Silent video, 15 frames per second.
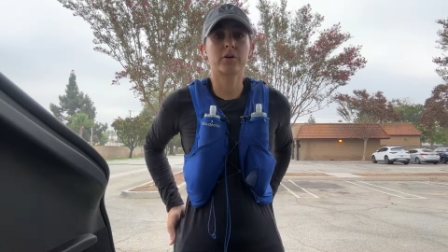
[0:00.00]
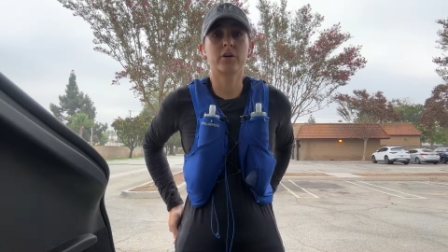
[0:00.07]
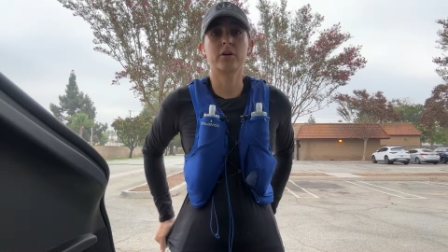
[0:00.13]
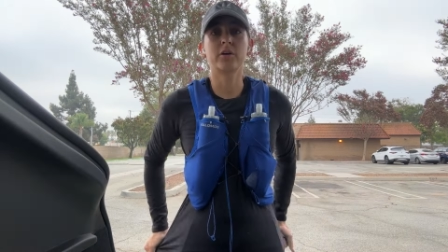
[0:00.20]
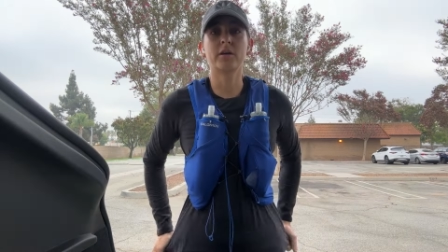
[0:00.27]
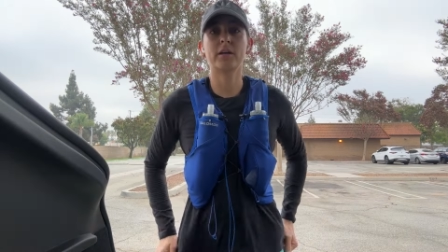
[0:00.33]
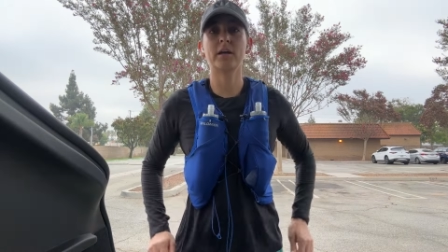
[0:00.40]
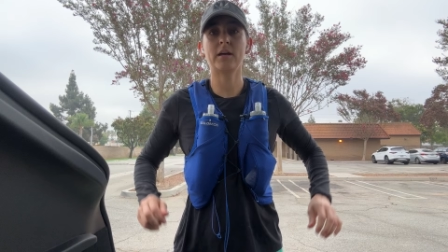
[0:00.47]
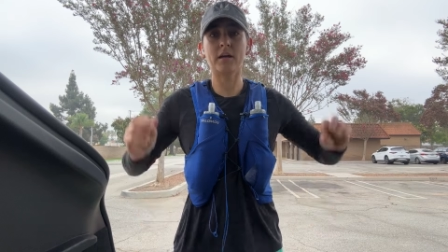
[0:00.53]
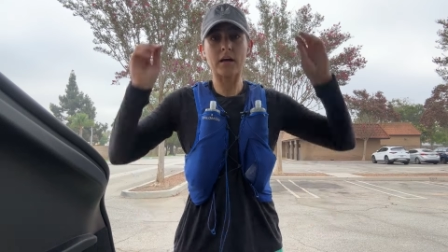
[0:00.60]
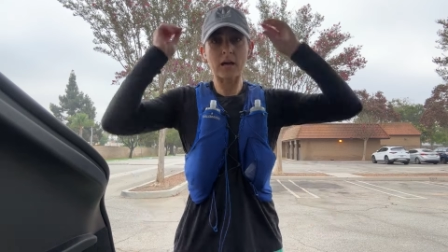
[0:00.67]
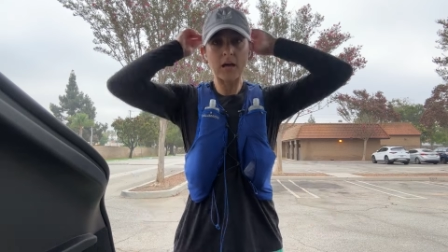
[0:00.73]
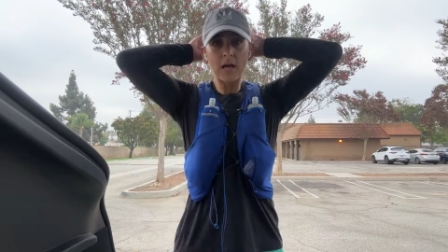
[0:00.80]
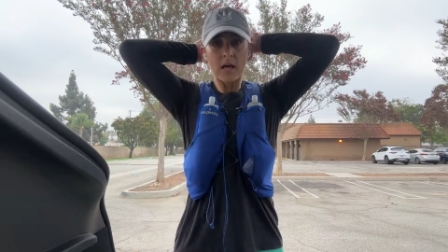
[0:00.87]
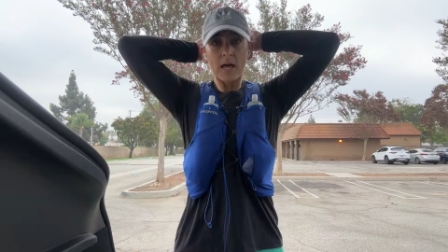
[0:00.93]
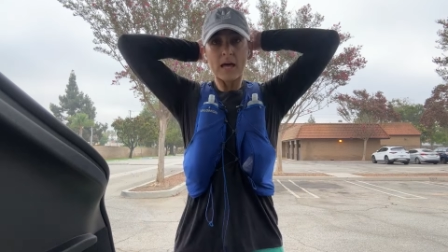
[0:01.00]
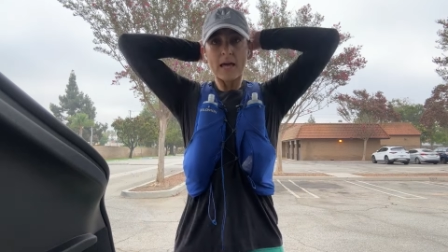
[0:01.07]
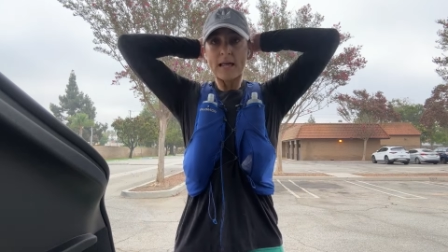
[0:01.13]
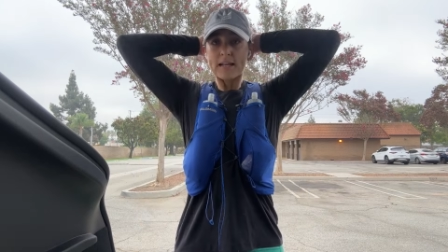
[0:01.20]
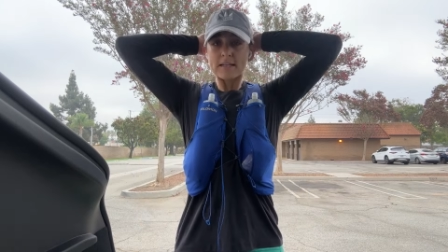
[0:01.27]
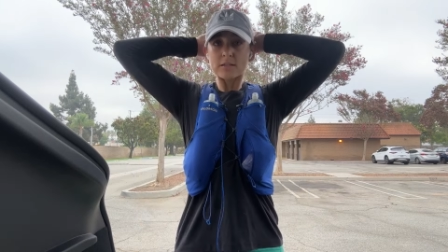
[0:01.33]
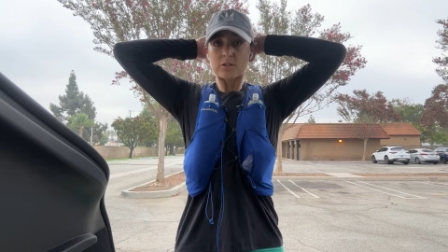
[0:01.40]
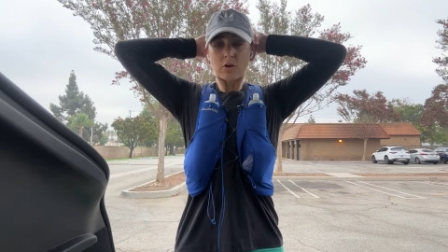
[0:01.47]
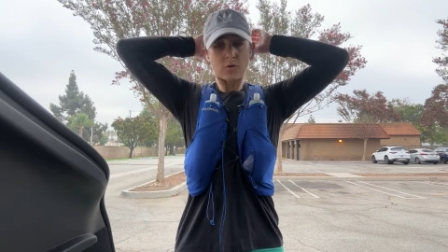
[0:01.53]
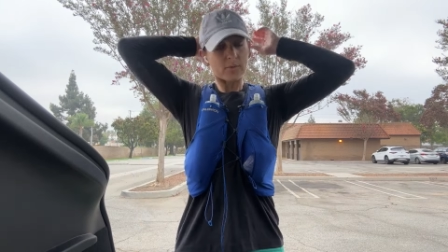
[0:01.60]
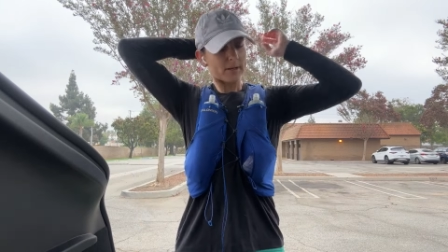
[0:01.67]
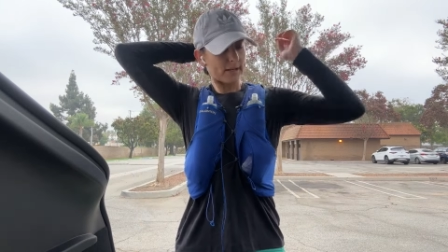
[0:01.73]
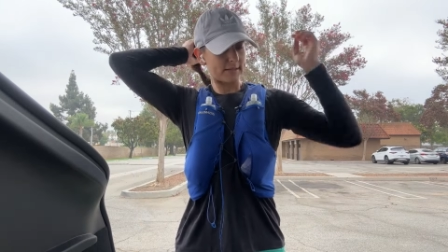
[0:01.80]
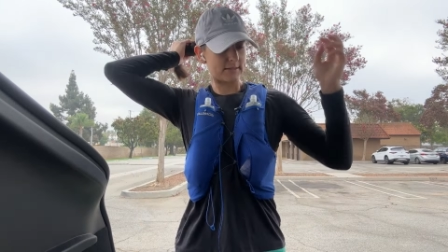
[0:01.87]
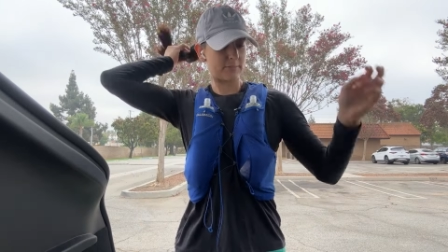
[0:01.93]
Good. Let's go
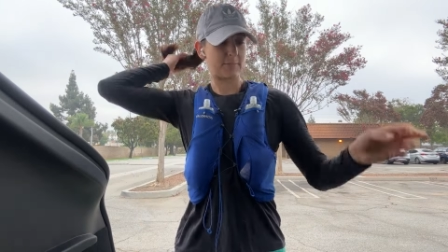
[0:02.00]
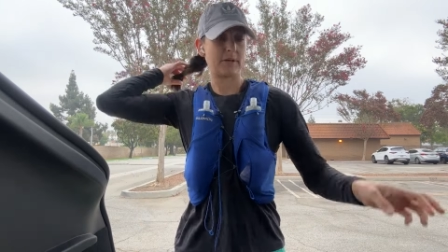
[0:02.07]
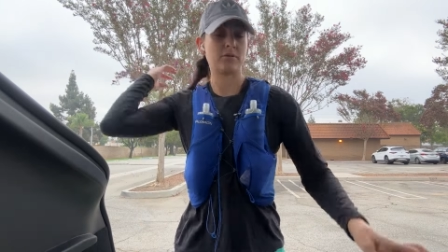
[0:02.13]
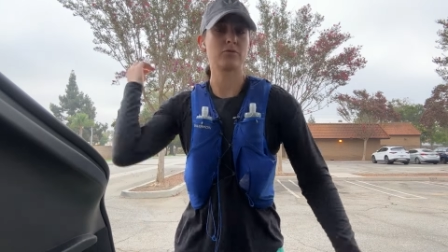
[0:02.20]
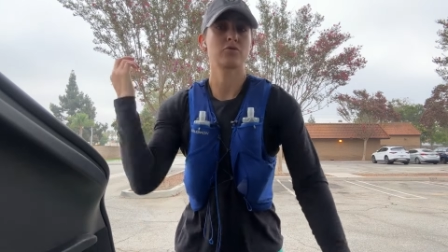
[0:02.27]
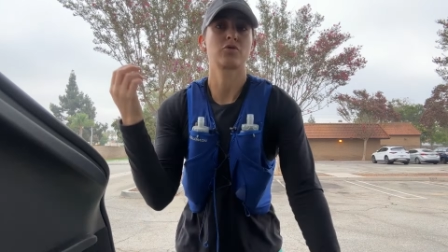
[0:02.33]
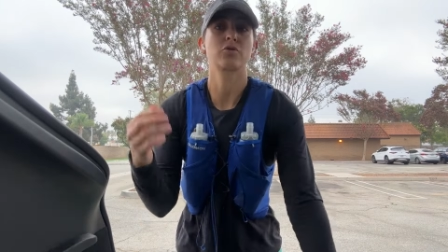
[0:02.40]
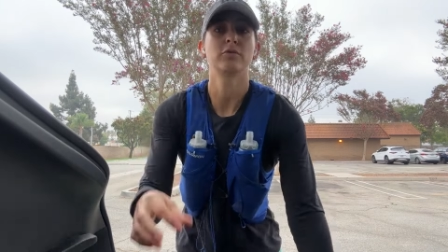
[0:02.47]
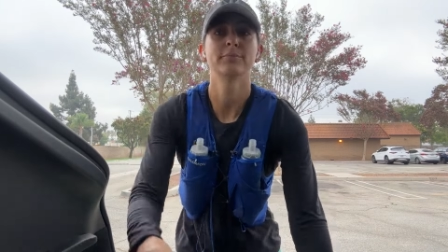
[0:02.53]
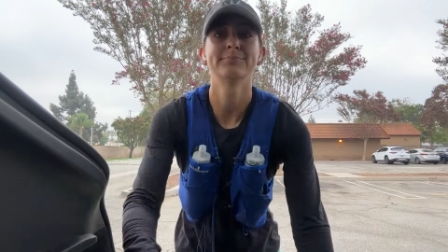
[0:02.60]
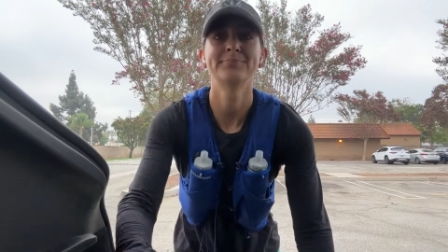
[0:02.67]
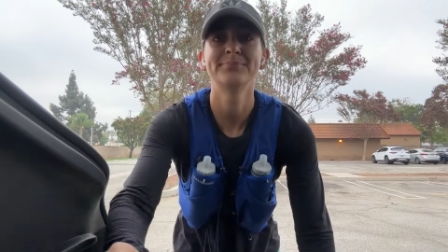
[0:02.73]
run 18 miles, girl.